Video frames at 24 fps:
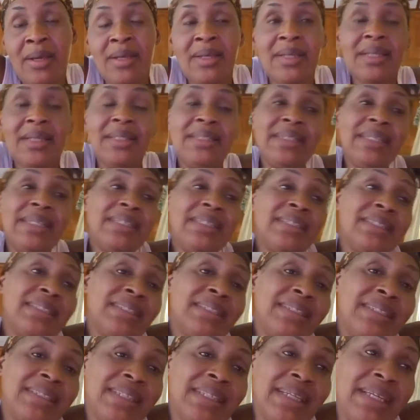At the end of the
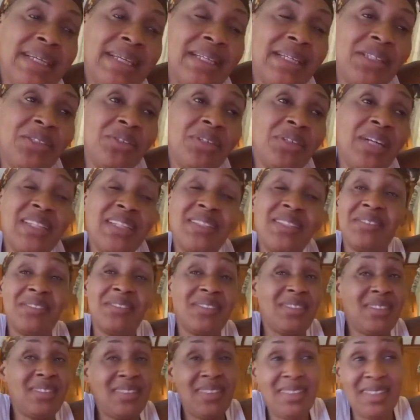day, you guys don't
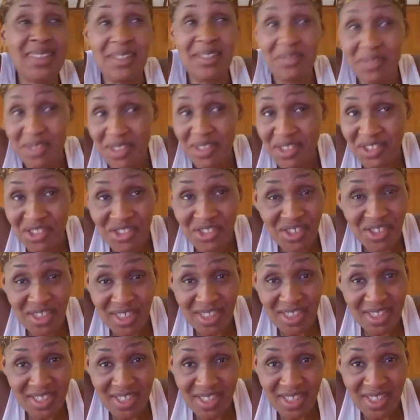understand what
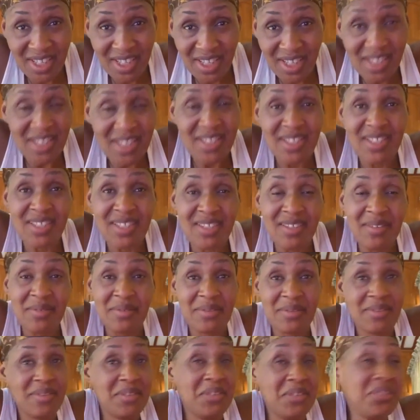surrogacy is.
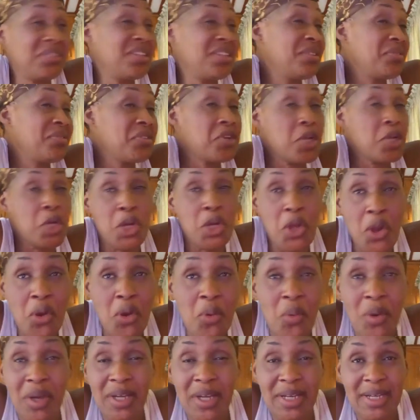You don't even know
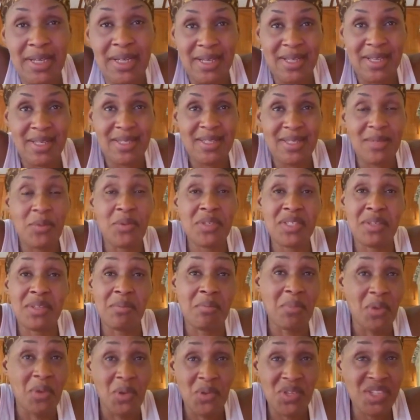what it is. It was the
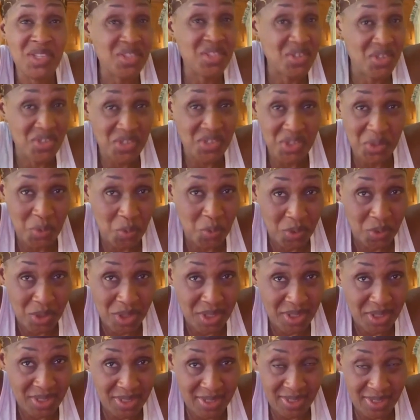most searched
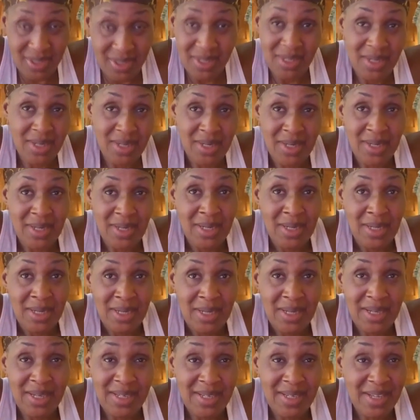word
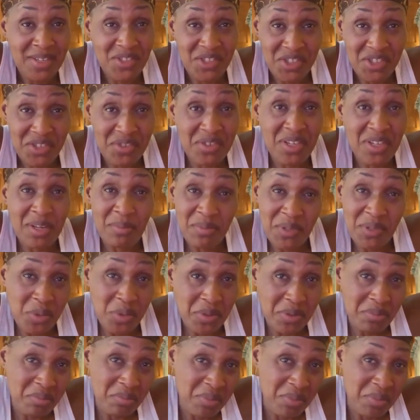in Nigeria between